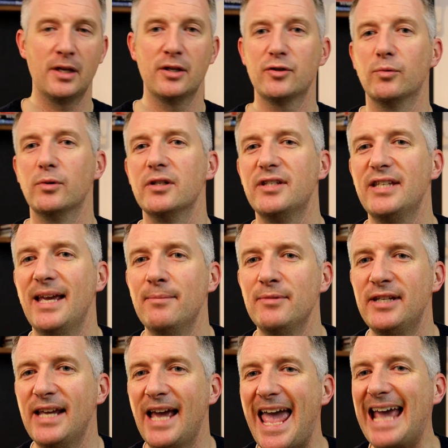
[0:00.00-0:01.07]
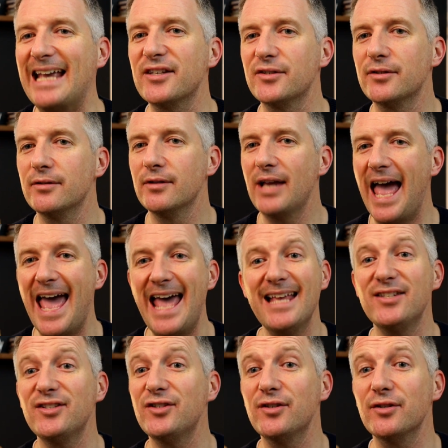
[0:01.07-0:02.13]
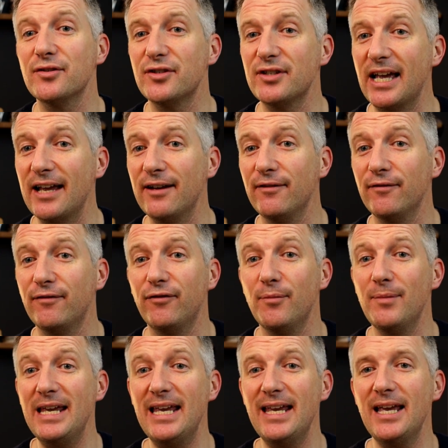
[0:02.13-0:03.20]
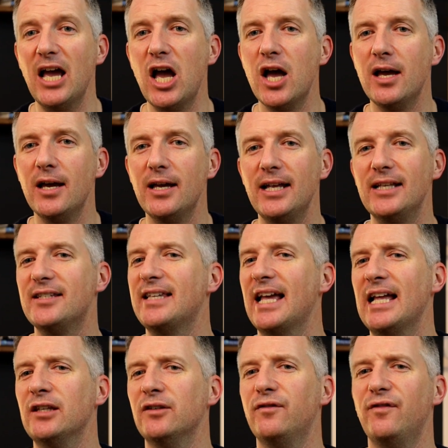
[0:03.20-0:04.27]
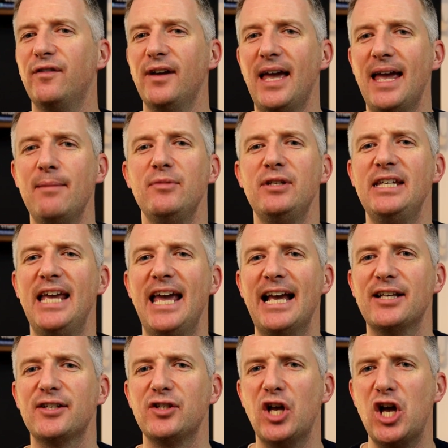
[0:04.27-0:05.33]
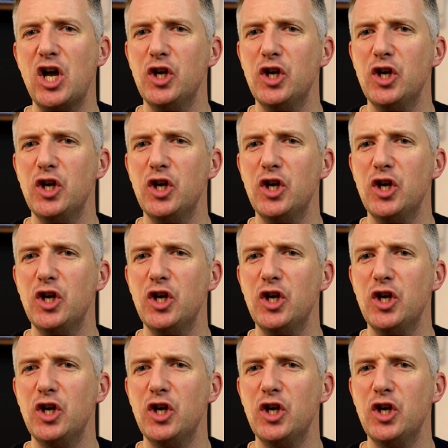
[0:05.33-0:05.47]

So what does the MTX-S stand for me? It stands for MTX